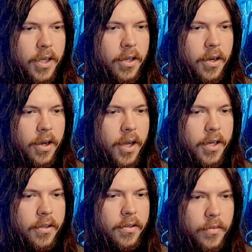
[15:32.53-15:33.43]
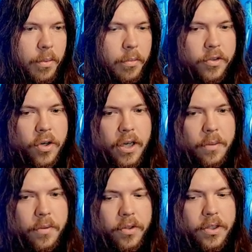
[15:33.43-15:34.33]
god. I'm gonna try to
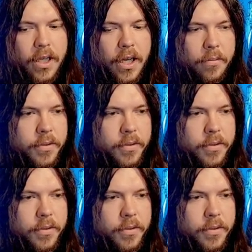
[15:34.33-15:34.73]
get those steps.